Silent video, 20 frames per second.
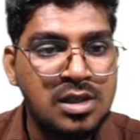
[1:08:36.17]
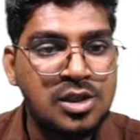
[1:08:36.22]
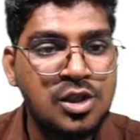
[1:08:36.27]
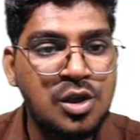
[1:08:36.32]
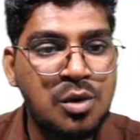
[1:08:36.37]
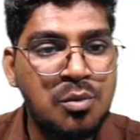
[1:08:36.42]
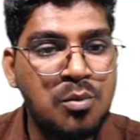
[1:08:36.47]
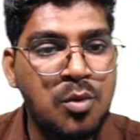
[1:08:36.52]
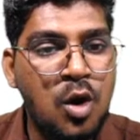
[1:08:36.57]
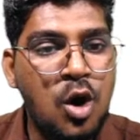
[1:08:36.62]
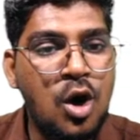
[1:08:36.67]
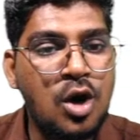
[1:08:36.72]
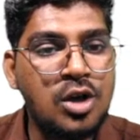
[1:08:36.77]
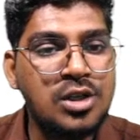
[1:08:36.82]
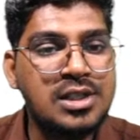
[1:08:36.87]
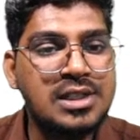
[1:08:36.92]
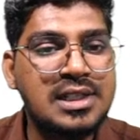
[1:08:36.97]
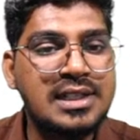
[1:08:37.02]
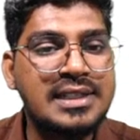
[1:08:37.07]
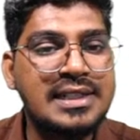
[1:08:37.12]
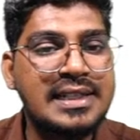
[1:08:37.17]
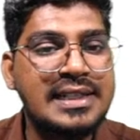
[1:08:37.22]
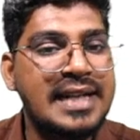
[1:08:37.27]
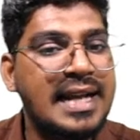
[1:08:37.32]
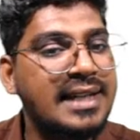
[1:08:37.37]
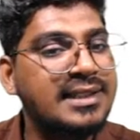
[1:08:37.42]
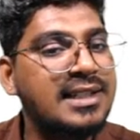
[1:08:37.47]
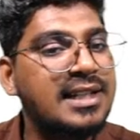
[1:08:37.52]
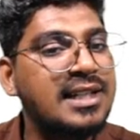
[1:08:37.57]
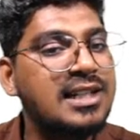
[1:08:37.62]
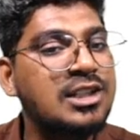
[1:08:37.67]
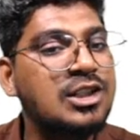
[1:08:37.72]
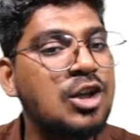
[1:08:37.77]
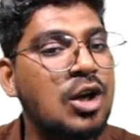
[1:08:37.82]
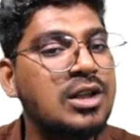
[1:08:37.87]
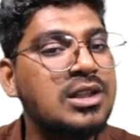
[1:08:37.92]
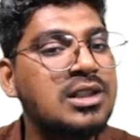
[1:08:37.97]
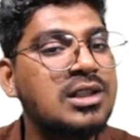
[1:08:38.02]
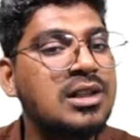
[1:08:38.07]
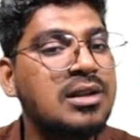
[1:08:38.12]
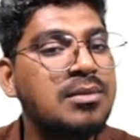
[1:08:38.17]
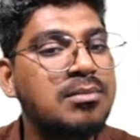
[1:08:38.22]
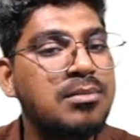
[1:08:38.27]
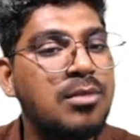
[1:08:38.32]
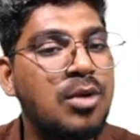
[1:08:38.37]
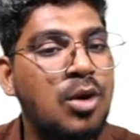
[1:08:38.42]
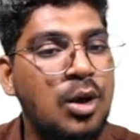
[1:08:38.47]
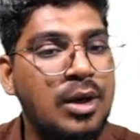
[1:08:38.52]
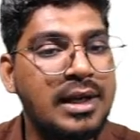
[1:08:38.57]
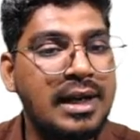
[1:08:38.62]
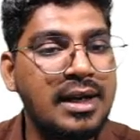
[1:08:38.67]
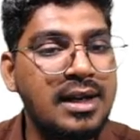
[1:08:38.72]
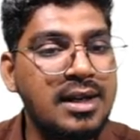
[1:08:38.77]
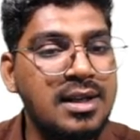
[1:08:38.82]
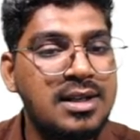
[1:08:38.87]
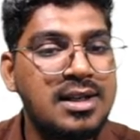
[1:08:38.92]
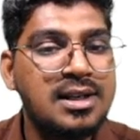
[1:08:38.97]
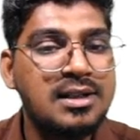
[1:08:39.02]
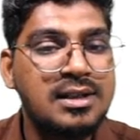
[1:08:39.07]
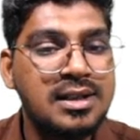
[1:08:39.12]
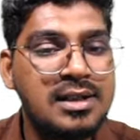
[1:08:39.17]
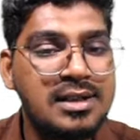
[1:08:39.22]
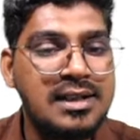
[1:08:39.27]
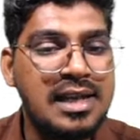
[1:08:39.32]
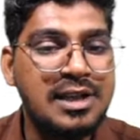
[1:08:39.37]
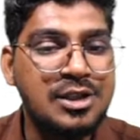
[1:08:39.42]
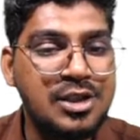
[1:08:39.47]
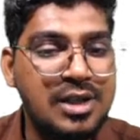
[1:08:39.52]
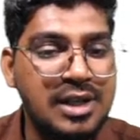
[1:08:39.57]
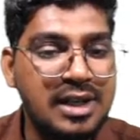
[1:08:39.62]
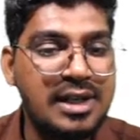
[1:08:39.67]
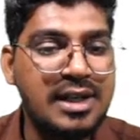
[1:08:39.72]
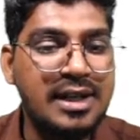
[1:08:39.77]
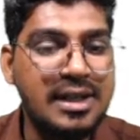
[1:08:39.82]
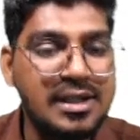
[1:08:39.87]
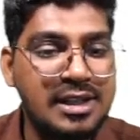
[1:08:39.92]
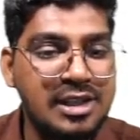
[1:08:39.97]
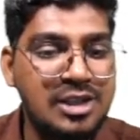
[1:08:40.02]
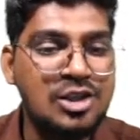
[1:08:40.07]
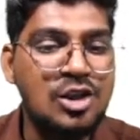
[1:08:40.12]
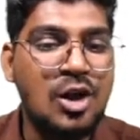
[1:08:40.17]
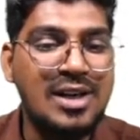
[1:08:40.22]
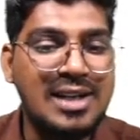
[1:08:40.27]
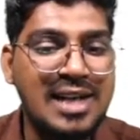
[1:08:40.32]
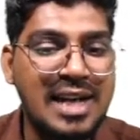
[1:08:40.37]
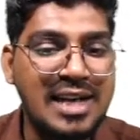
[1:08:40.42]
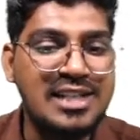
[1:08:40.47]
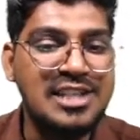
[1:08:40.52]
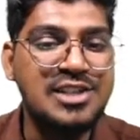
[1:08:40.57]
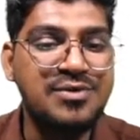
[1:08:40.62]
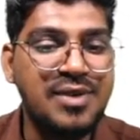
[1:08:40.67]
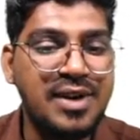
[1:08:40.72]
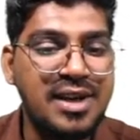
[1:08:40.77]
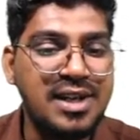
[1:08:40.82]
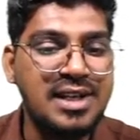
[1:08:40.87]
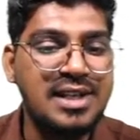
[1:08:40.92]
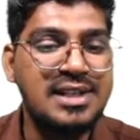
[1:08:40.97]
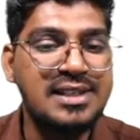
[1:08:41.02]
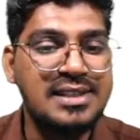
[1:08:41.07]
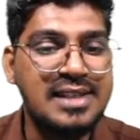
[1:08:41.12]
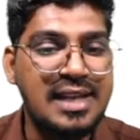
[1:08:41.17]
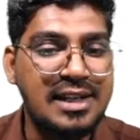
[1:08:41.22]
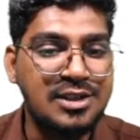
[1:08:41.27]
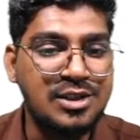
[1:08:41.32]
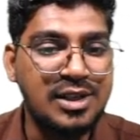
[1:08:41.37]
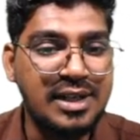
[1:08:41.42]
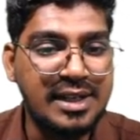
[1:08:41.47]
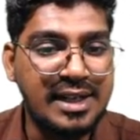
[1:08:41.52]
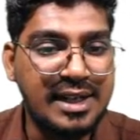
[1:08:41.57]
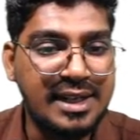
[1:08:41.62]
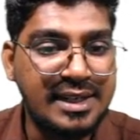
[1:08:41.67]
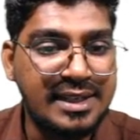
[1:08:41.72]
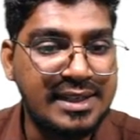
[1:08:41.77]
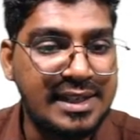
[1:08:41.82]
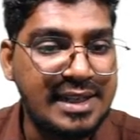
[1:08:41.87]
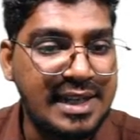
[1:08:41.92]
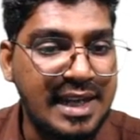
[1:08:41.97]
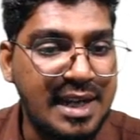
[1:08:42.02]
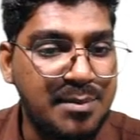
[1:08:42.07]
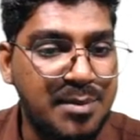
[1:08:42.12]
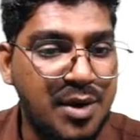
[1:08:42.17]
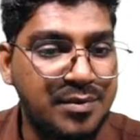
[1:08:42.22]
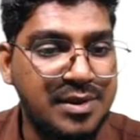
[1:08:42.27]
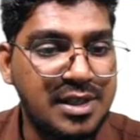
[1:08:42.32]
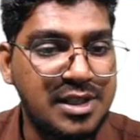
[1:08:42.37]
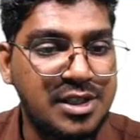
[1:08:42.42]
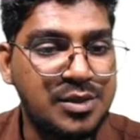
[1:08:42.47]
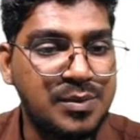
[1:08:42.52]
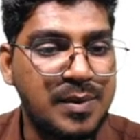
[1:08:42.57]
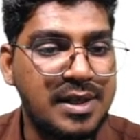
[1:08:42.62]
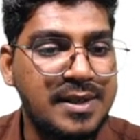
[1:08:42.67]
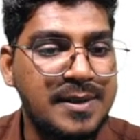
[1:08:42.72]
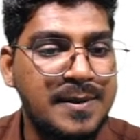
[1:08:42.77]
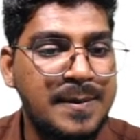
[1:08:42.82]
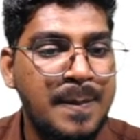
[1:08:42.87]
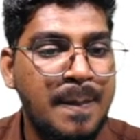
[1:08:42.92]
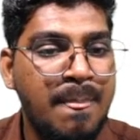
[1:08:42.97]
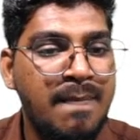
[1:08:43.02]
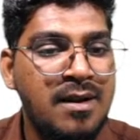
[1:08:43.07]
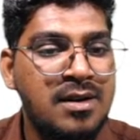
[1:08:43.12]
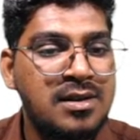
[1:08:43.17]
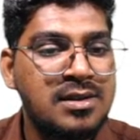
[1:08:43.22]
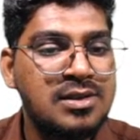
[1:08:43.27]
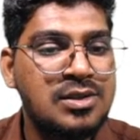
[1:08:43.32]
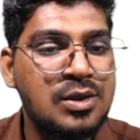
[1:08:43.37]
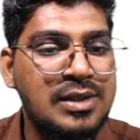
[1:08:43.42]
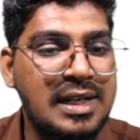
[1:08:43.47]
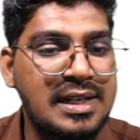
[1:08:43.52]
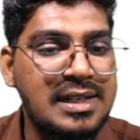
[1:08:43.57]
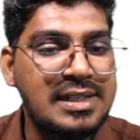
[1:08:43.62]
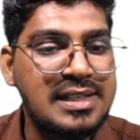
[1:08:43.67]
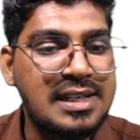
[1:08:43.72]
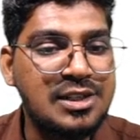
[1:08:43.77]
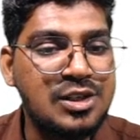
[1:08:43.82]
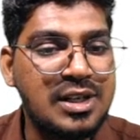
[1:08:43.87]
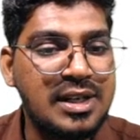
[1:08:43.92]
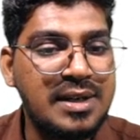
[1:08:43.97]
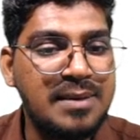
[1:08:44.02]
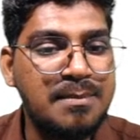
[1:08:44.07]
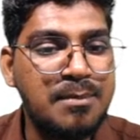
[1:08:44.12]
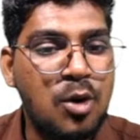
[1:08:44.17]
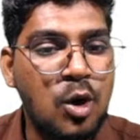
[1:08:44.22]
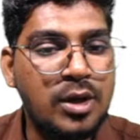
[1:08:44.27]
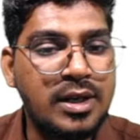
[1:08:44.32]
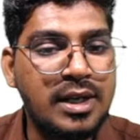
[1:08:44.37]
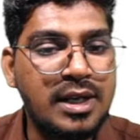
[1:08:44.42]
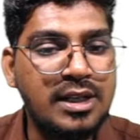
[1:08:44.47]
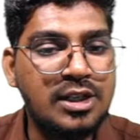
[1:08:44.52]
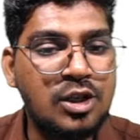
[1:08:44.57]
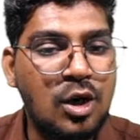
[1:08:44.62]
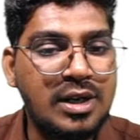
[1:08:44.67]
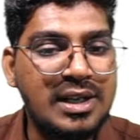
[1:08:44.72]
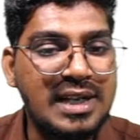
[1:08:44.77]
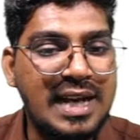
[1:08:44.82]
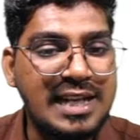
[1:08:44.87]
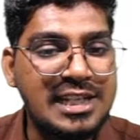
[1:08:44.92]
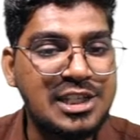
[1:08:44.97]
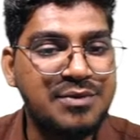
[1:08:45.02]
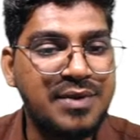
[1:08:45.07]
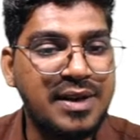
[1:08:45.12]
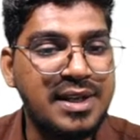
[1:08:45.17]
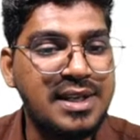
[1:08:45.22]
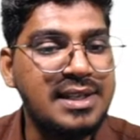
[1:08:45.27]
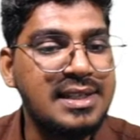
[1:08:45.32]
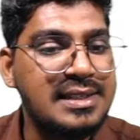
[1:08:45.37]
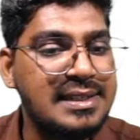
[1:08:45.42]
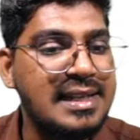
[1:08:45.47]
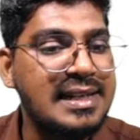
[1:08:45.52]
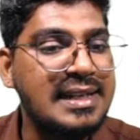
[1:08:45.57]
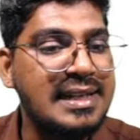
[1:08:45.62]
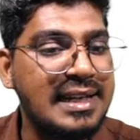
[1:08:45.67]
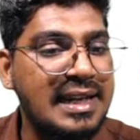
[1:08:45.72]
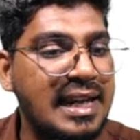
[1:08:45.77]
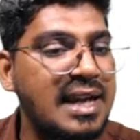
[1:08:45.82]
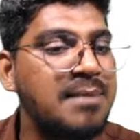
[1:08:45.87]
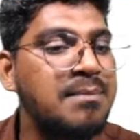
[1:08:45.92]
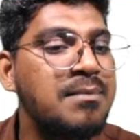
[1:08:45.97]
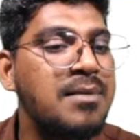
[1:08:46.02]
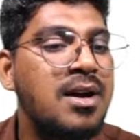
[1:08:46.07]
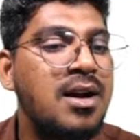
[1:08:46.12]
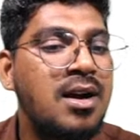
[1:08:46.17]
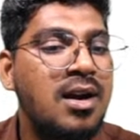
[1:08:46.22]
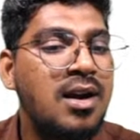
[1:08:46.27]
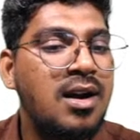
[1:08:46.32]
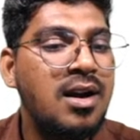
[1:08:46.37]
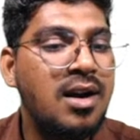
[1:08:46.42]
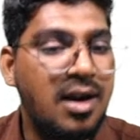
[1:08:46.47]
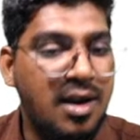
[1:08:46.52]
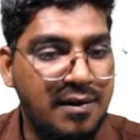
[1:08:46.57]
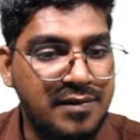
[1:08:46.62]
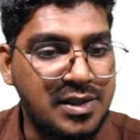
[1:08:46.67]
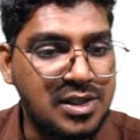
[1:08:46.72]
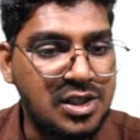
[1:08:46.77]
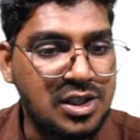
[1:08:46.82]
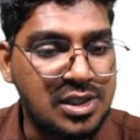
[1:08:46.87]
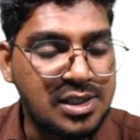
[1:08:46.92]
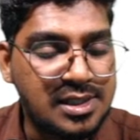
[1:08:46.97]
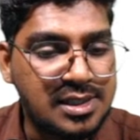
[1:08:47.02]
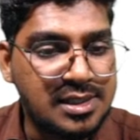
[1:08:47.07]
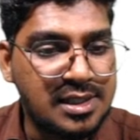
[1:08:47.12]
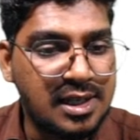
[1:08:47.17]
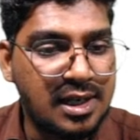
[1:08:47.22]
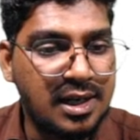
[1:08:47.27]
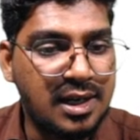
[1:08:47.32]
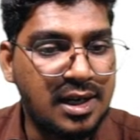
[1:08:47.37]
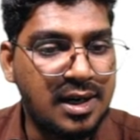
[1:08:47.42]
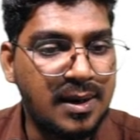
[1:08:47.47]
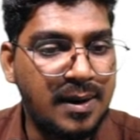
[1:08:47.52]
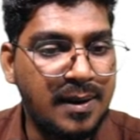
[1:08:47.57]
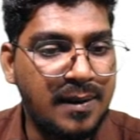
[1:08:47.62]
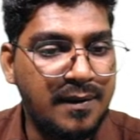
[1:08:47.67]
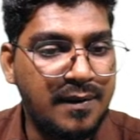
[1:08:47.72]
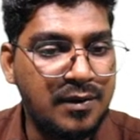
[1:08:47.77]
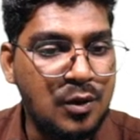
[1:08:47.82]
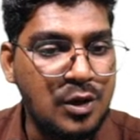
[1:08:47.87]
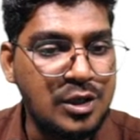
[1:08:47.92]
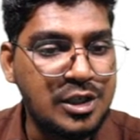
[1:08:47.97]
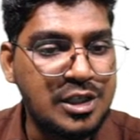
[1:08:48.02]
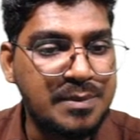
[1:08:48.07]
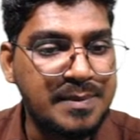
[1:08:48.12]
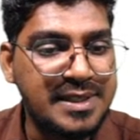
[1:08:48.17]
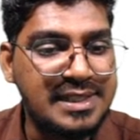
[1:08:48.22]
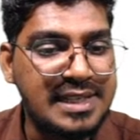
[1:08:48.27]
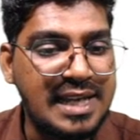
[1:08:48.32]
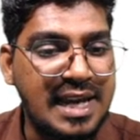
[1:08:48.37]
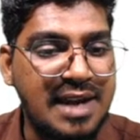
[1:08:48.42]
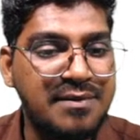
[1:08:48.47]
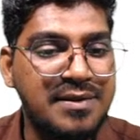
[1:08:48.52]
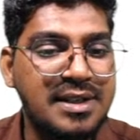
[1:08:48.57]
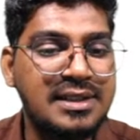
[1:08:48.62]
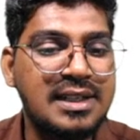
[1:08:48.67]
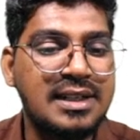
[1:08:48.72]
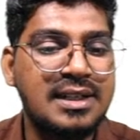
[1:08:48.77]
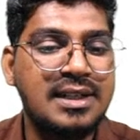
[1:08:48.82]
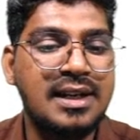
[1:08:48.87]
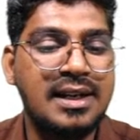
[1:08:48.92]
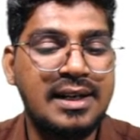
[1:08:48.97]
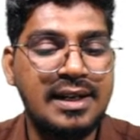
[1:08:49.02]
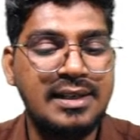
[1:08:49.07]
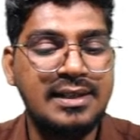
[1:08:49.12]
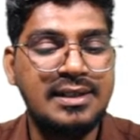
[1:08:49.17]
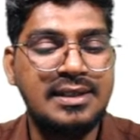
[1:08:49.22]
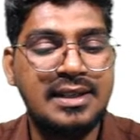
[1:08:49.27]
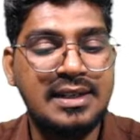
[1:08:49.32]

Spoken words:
So mask detector dot model, this actually like another dot h5, it is actually like another name of this one. So that is actually model dot h5 is the name which is going to be saved in the current